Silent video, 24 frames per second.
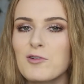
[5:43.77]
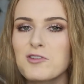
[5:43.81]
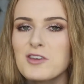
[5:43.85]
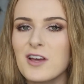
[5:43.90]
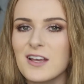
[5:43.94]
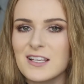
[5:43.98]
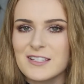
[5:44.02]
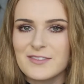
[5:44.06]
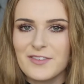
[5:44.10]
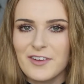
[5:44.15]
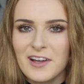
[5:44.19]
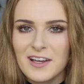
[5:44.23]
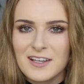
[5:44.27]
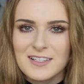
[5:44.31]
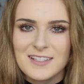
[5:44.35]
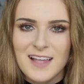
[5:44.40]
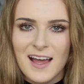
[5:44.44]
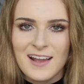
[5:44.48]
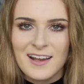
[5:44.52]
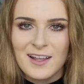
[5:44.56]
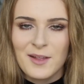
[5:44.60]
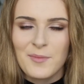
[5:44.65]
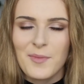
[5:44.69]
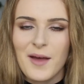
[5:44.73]
which I was very
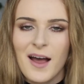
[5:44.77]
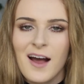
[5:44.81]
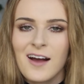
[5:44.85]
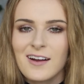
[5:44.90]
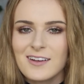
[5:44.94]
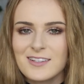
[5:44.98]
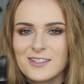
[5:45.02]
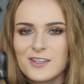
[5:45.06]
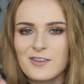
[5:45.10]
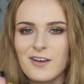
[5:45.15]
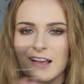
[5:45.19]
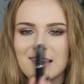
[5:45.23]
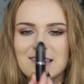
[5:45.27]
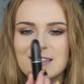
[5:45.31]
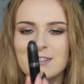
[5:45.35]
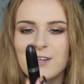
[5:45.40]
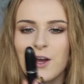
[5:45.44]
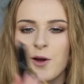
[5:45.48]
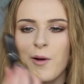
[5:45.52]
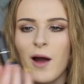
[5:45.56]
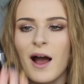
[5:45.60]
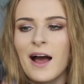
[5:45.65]
excited about because you guys know